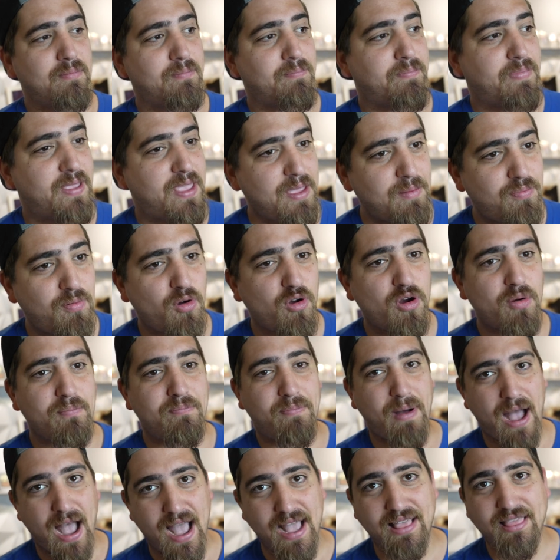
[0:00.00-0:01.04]
People are
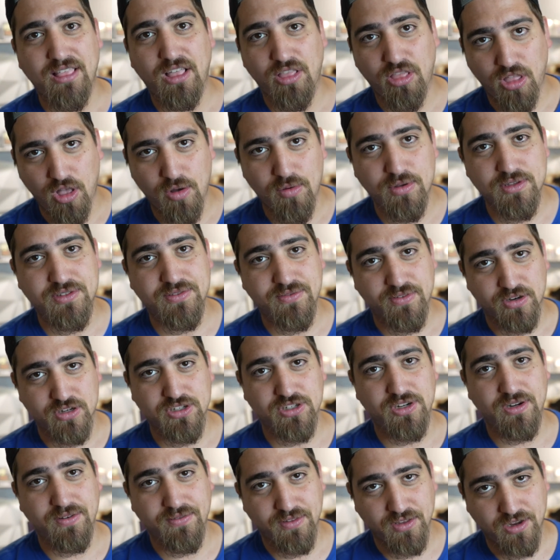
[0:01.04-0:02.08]
buying the lowest
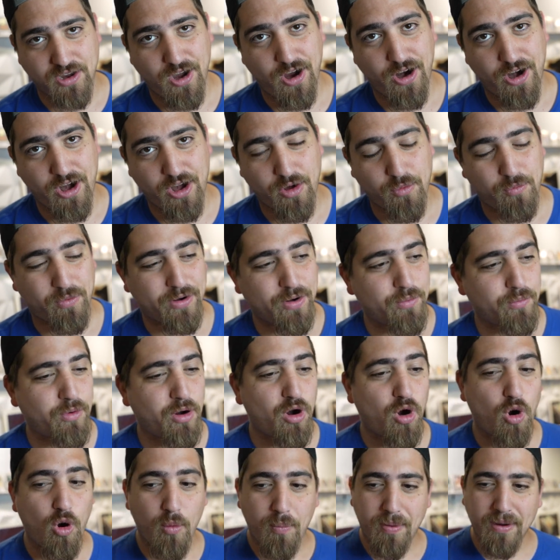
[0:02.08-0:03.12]
version of the card.
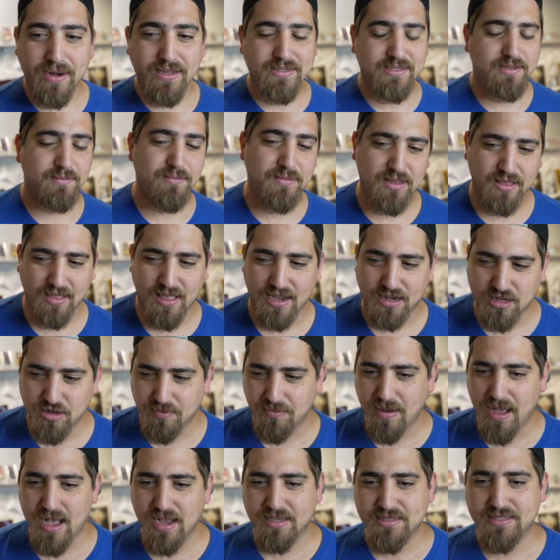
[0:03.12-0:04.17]
We're opening some collector
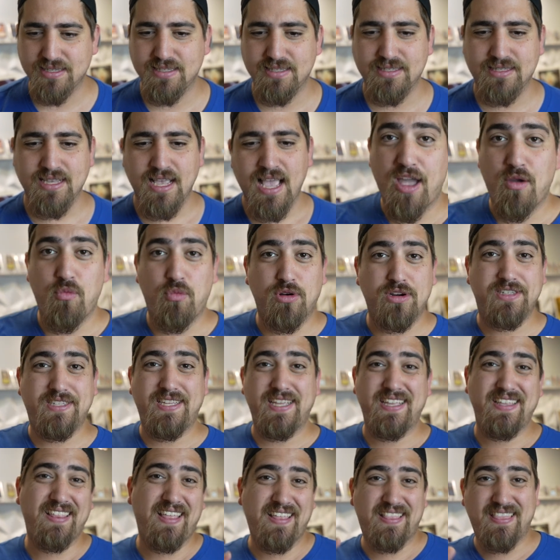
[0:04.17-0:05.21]
boxes and we're
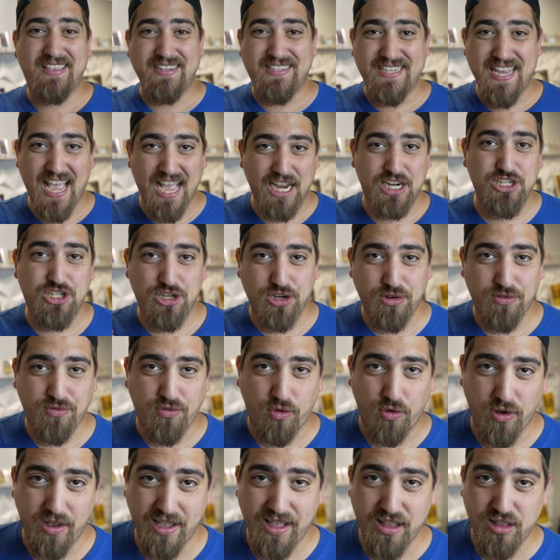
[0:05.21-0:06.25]
seeing like the textured
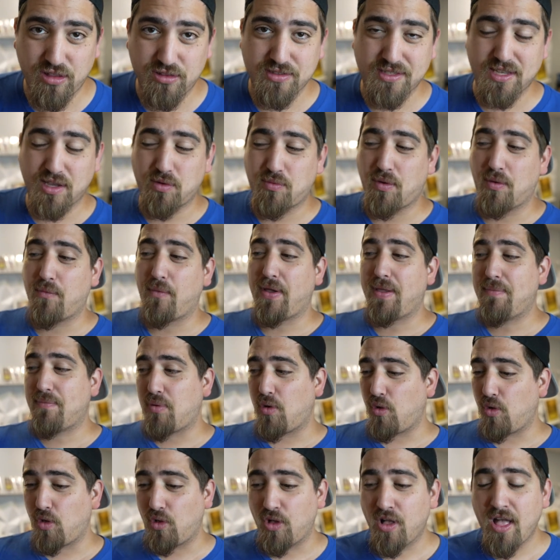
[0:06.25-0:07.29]
foils. Like when we
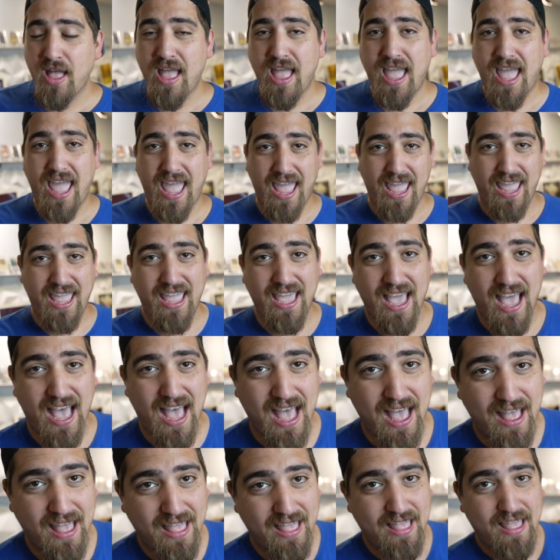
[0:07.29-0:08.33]
pull
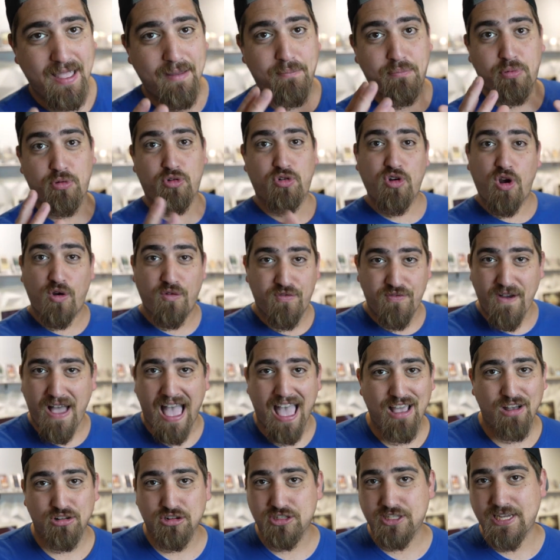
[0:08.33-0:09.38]
a
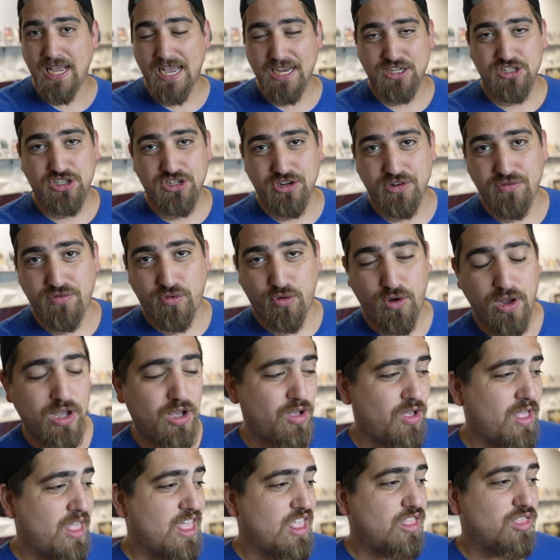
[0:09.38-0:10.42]
profile textured
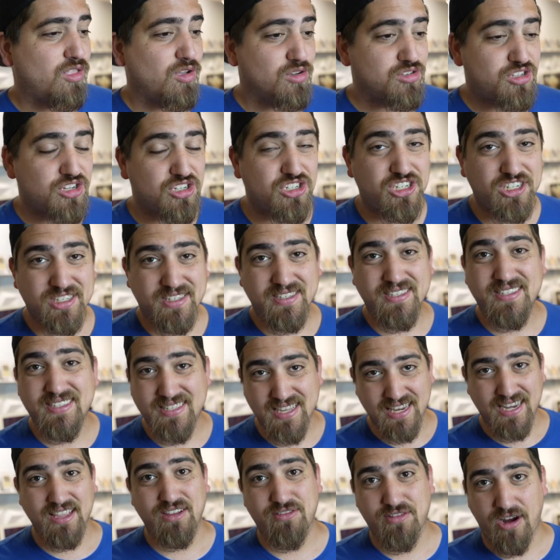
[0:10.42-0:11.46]
foil, those are just
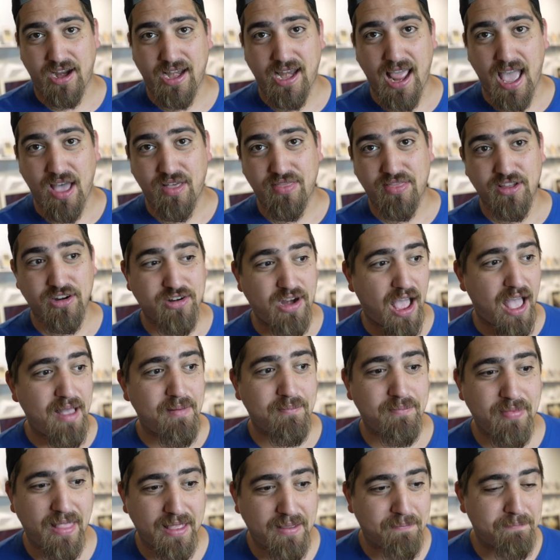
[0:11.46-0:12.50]
sitting right now. They're not,
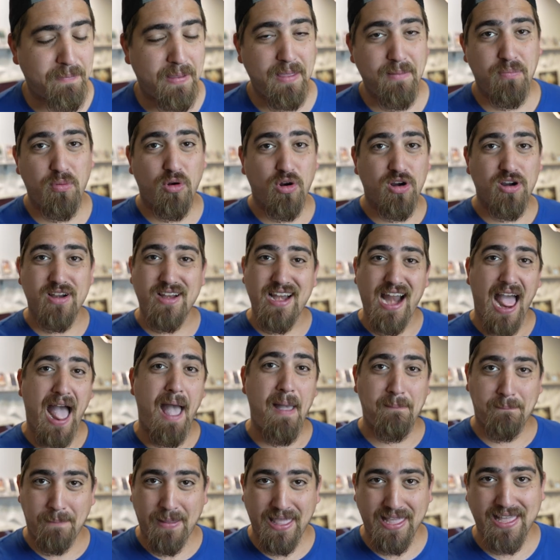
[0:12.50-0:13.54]
like, people are
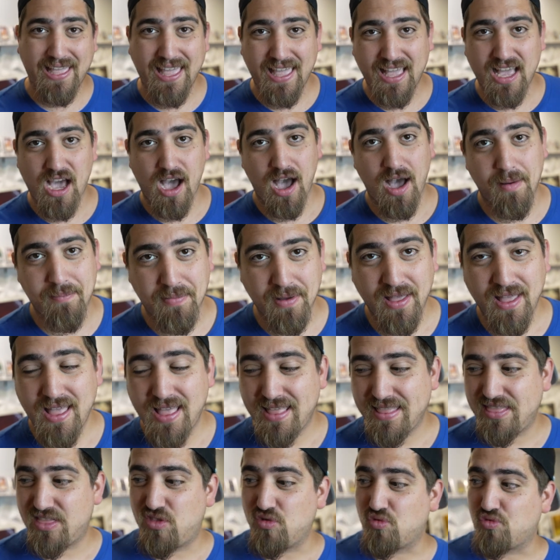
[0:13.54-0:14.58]
not picking up
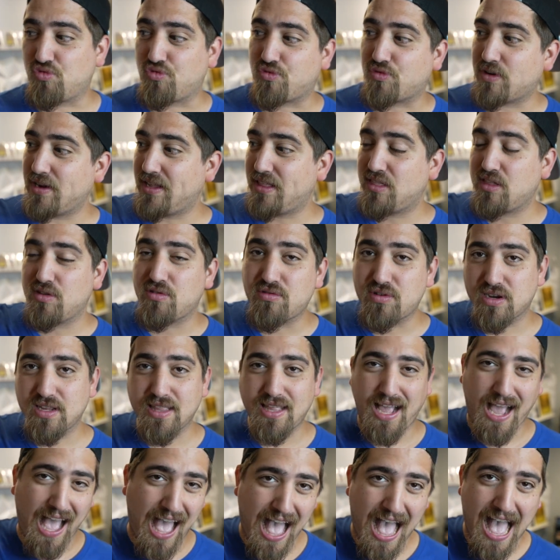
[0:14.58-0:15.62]
the really,
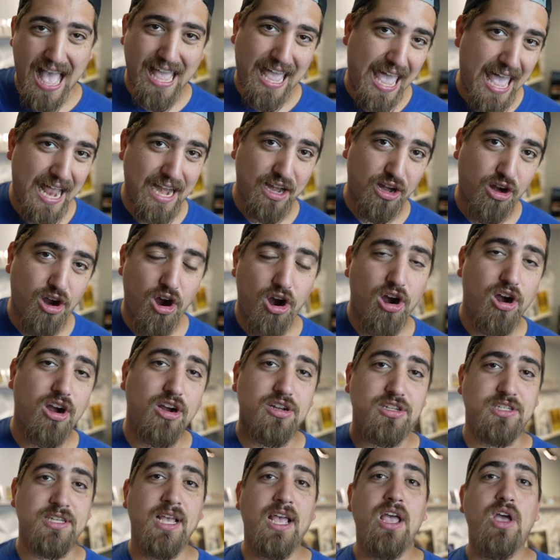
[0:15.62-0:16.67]
really high end
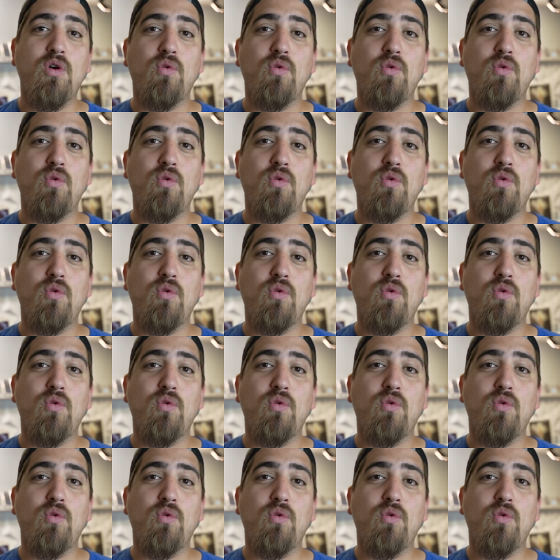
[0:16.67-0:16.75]
cards.